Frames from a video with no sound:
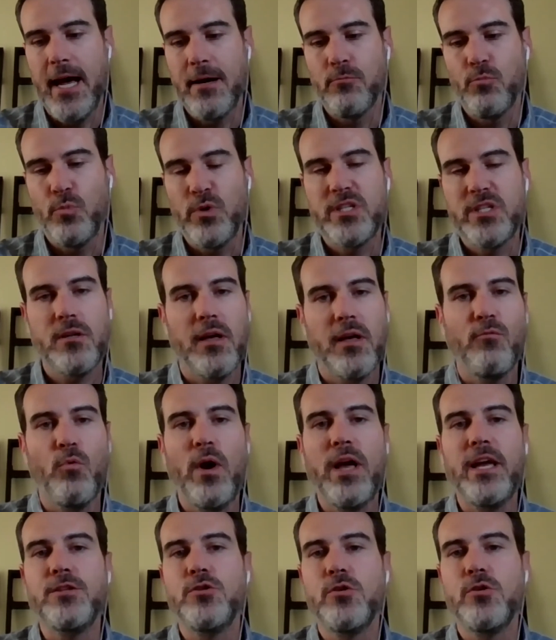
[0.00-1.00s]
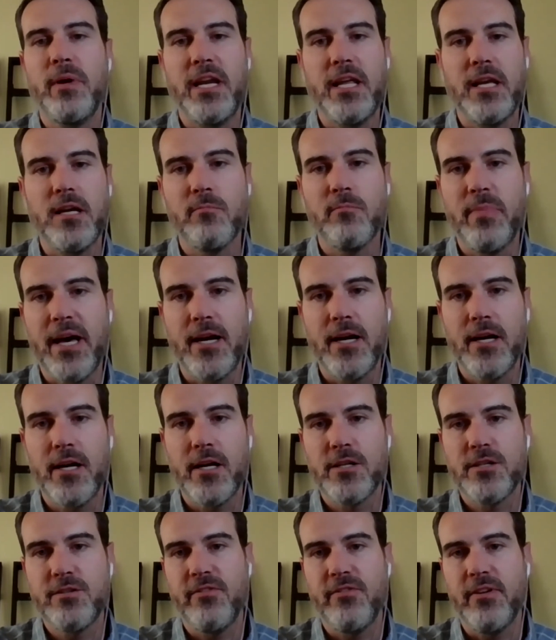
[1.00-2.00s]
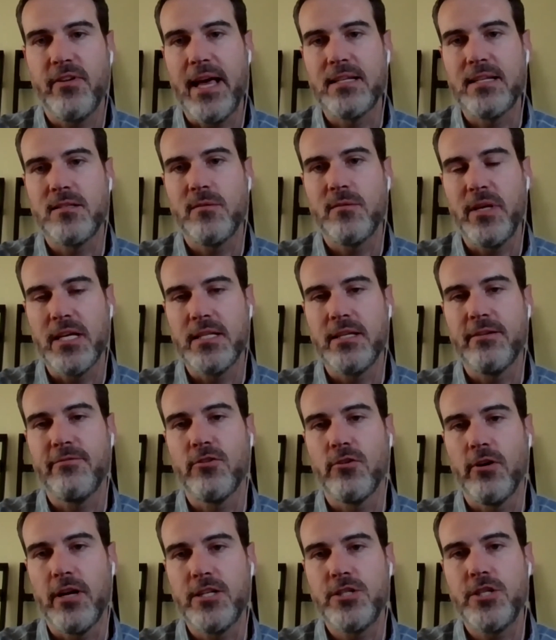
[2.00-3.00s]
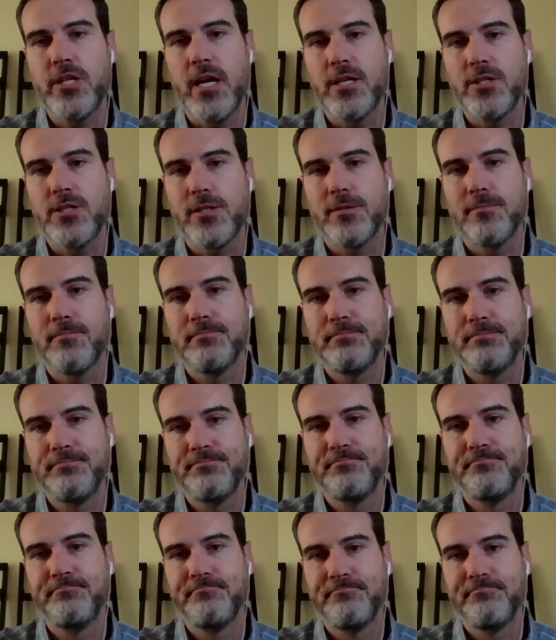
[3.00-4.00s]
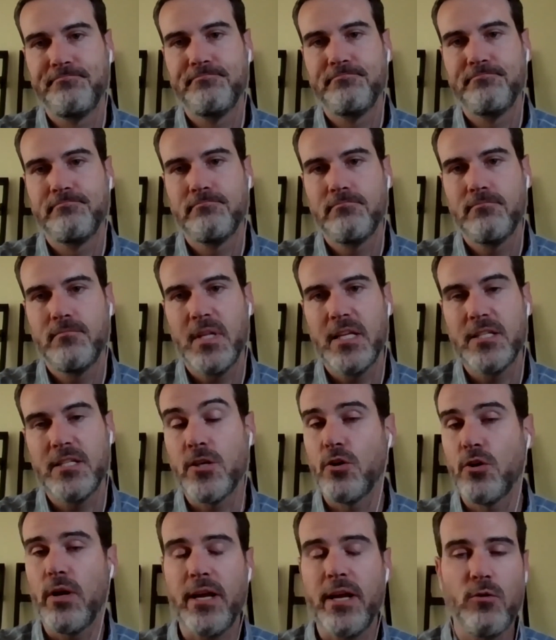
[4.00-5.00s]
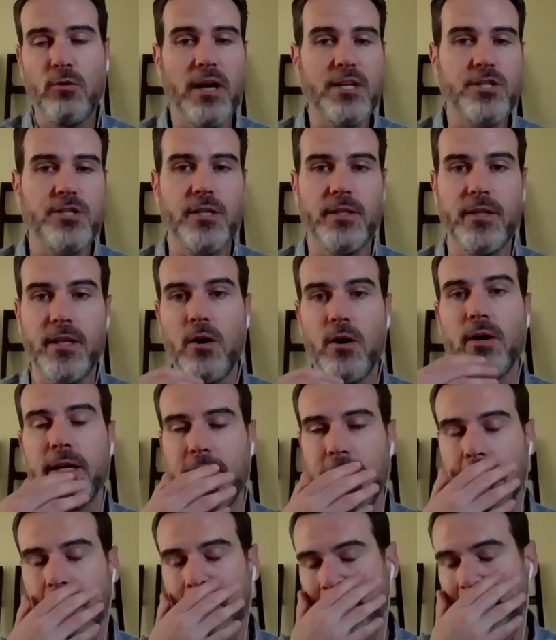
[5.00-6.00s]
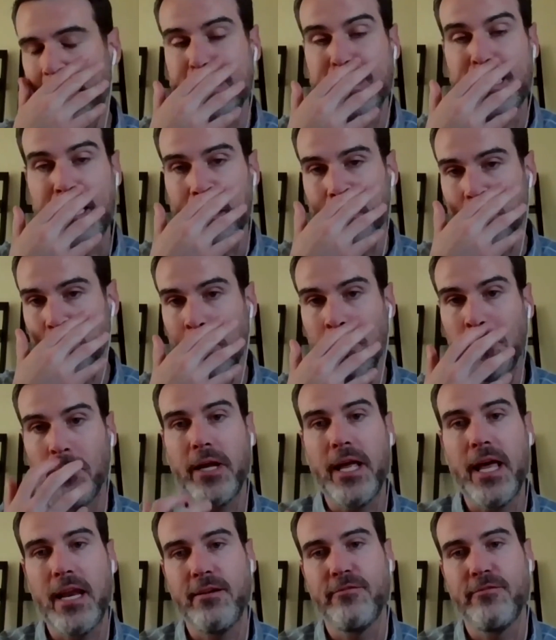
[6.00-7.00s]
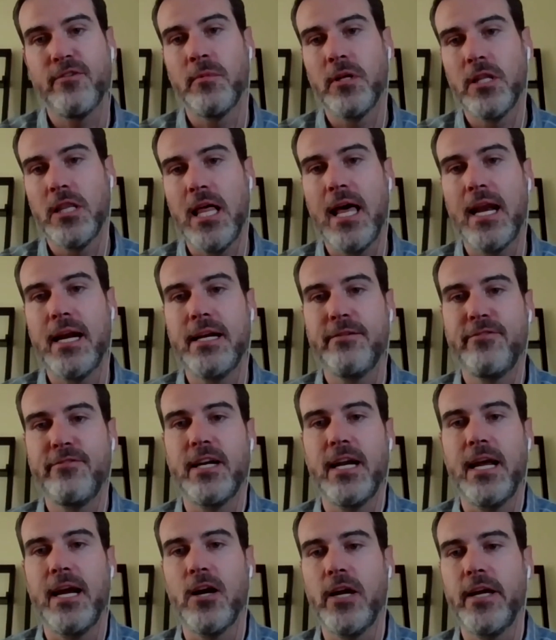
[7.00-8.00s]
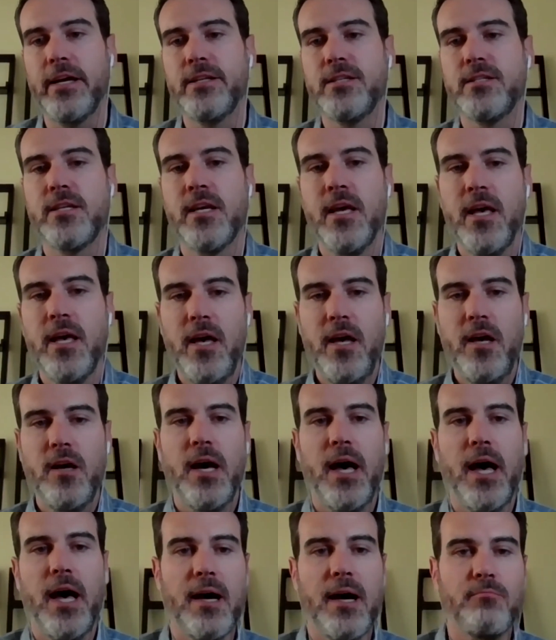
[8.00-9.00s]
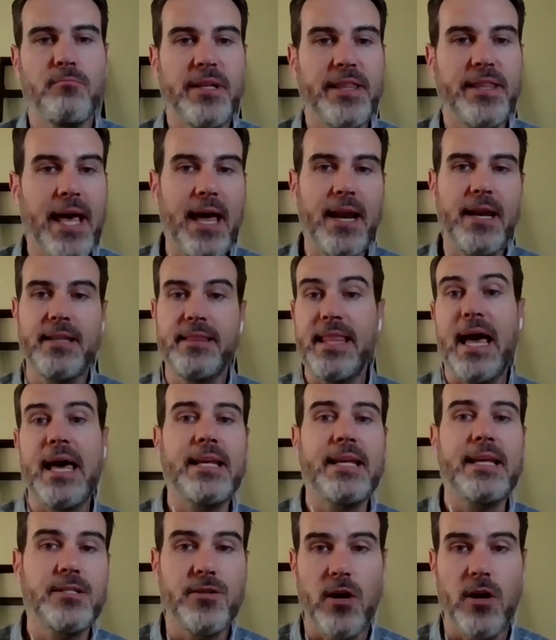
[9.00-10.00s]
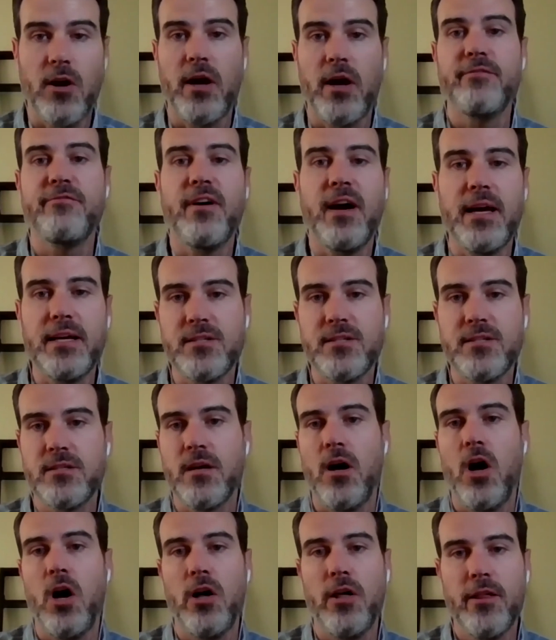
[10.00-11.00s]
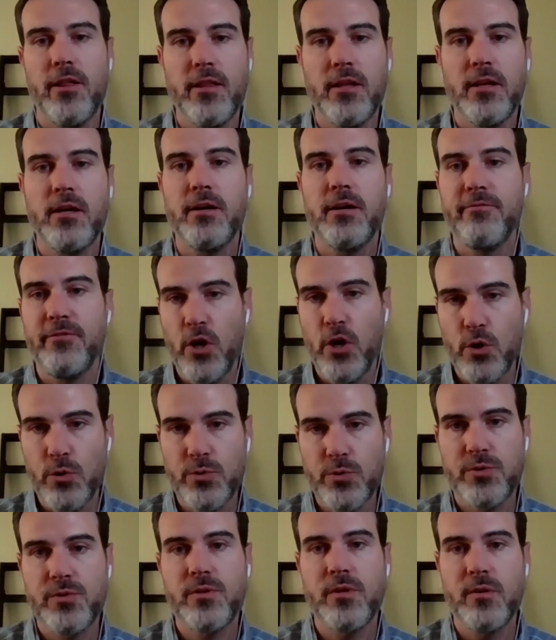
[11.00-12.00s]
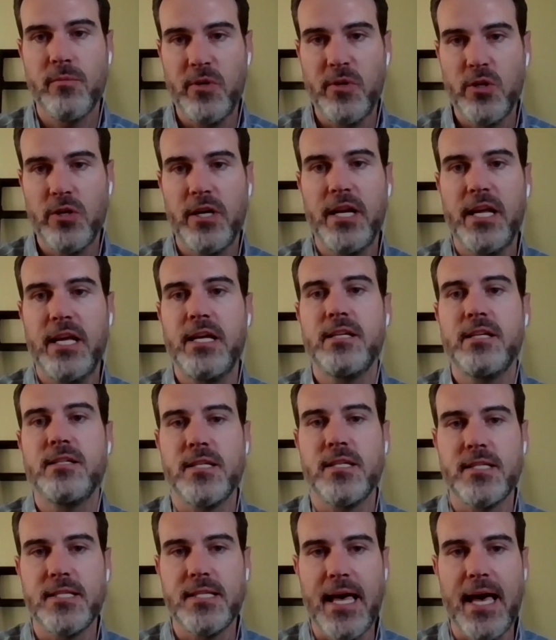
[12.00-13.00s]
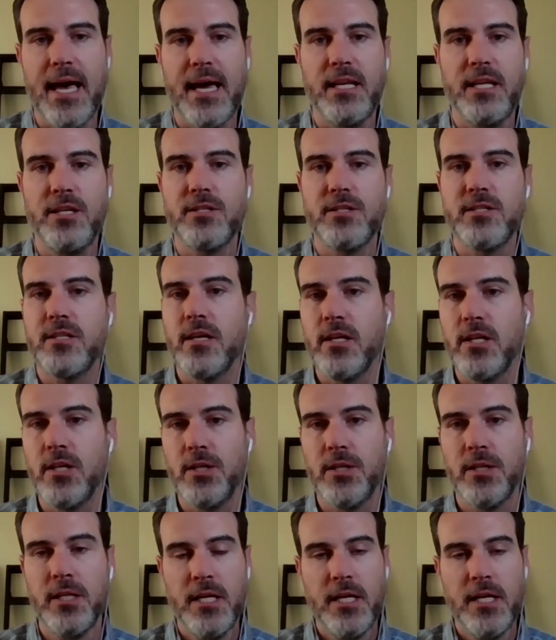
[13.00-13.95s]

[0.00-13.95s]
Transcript: we still have way too many competitors for that to be a differentiation. It's a great question though. And like I said, it's one we're getting from a lot of different areas. But that is our advice to all of those communities, is that you still